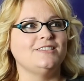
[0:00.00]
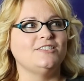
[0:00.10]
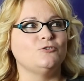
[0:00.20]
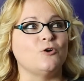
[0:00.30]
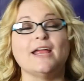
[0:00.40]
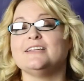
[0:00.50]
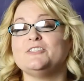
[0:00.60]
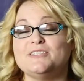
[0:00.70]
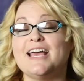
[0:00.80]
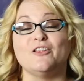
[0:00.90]
Trying
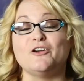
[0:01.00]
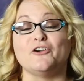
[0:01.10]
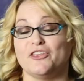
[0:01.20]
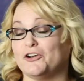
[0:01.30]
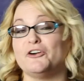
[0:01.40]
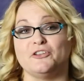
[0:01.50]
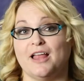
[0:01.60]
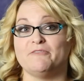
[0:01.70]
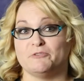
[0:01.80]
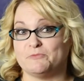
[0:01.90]
to tell her that her
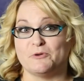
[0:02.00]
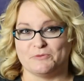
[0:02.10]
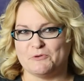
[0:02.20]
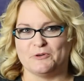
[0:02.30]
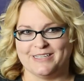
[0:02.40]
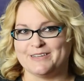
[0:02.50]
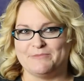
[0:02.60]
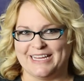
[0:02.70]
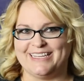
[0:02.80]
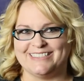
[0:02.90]
life was more important than a
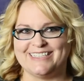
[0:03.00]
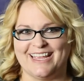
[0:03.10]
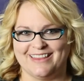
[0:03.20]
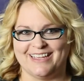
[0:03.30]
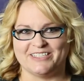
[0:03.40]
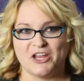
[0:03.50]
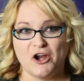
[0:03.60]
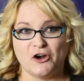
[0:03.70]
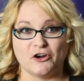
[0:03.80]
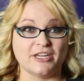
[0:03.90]
blanket and that
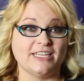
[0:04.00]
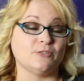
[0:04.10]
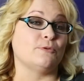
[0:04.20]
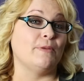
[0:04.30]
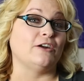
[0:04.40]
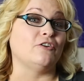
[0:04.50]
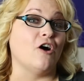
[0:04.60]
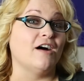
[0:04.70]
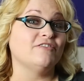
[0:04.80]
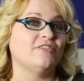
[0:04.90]
her kids were better
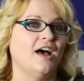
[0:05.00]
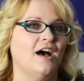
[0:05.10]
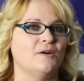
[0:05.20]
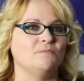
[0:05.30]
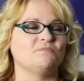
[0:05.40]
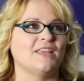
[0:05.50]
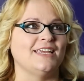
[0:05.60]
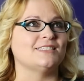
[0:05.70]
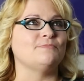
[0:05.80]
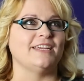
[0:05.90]
off.
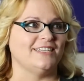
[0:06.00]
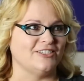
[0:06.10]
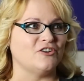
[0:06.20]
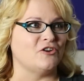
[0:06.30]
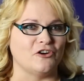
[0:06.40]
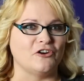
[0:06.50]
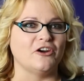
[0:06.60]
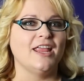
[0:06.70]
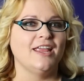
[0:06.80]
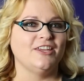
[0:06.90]
Explaining to her,
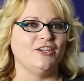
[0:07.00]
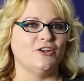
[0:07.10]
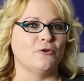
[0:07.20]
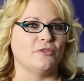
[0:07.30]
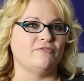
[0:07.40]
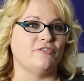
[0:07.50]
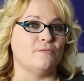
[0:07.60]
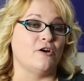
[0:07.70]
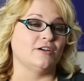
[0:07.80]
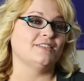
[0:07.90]
that from
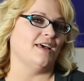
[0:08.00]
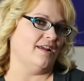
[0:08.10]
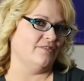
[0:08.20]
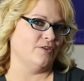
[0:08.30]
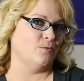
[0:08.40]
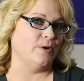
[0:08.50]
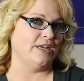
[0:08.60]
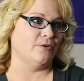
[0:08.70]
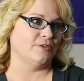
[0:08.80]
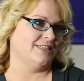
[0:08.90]
our side of it, we know the